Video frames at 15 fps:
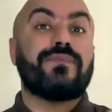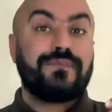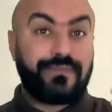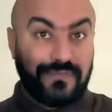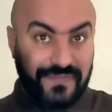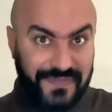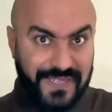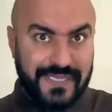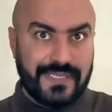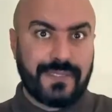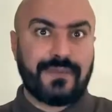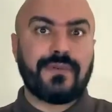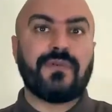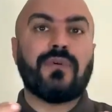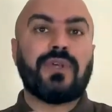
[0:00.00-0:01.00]

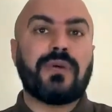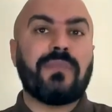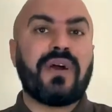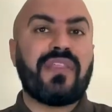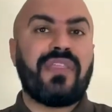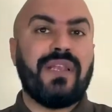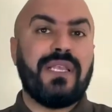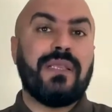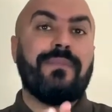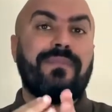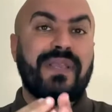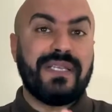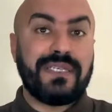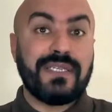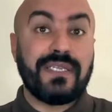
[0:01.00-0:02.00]
fixed on a monthly
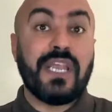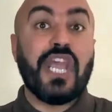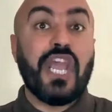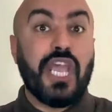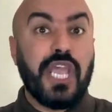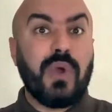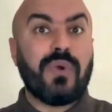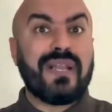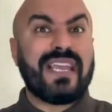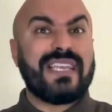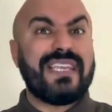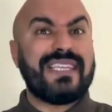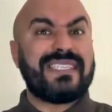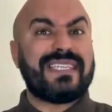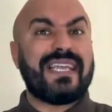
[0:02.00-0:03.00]
basis, he will
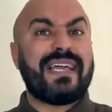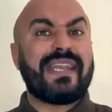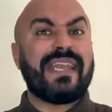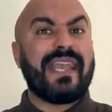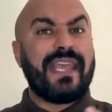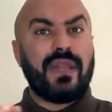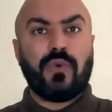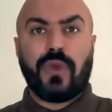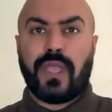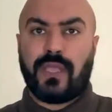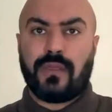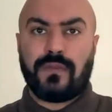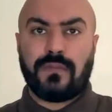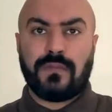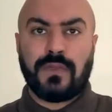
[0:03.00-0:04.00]
get his salary
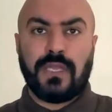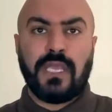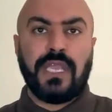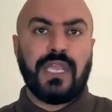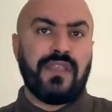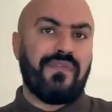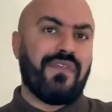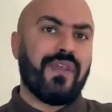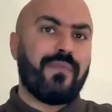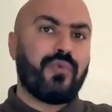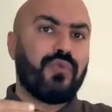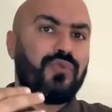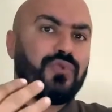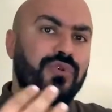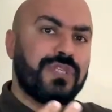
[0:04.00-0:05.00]
anyway. If he
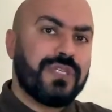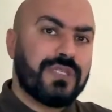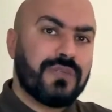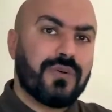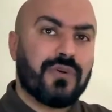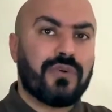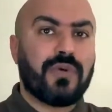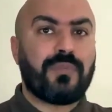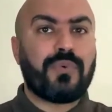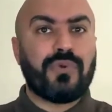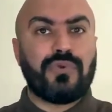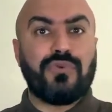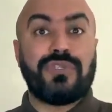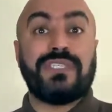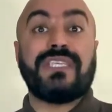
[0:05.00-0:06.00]
produces or not
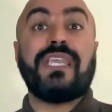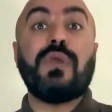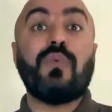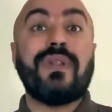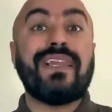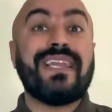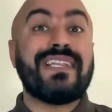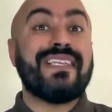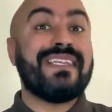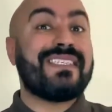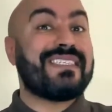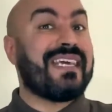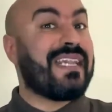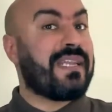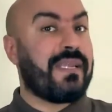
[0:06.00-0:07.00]
produces, he will get
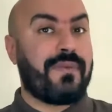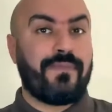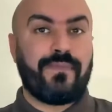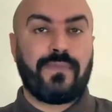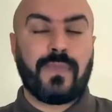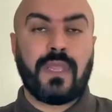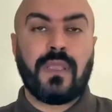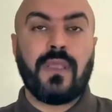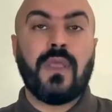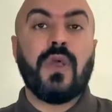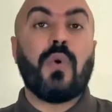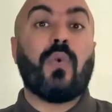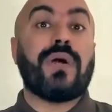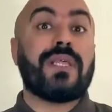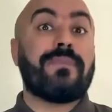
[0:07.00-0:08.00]
his salary.
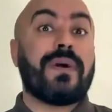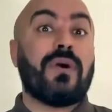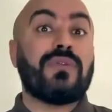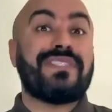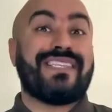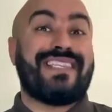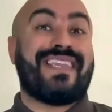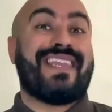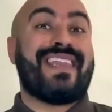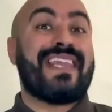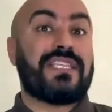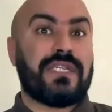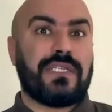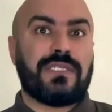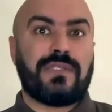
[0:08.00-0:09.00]
What about the
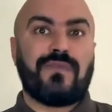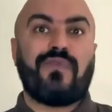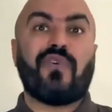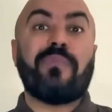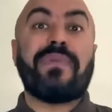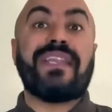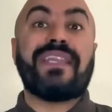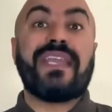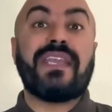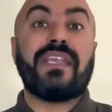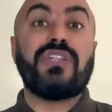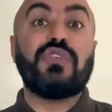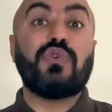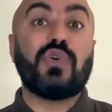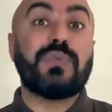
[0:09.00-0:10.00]
technicians for
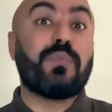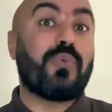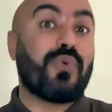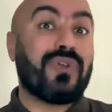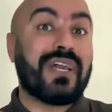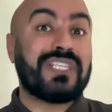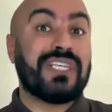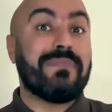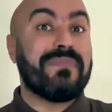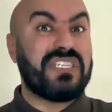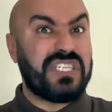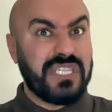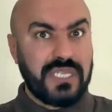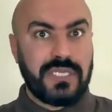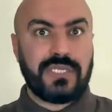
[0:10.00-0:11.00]
maintaining those production
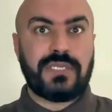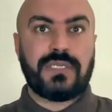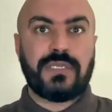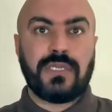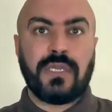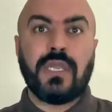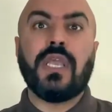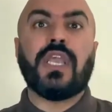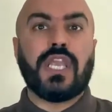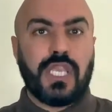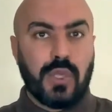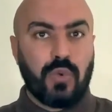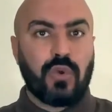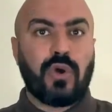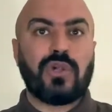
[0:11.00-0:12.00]
machines?
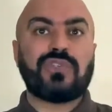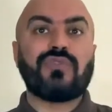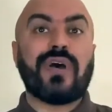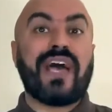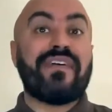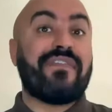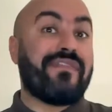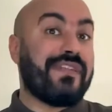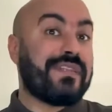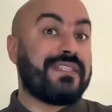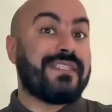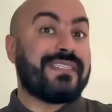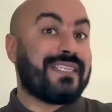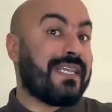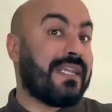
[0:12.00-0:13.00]
He will also have
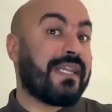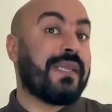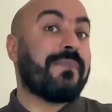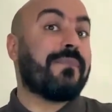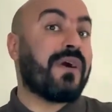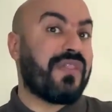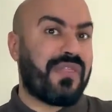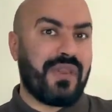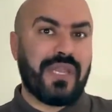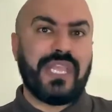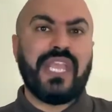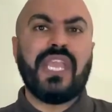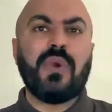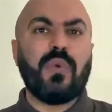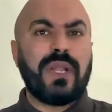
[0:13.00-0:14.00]
fixed salary monthly.
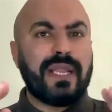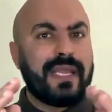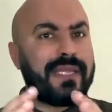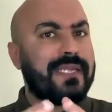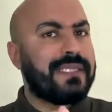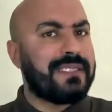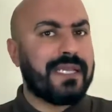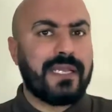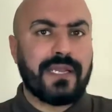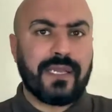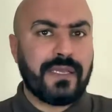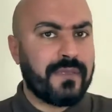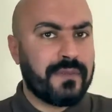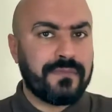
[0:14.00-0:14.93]
He will get his salary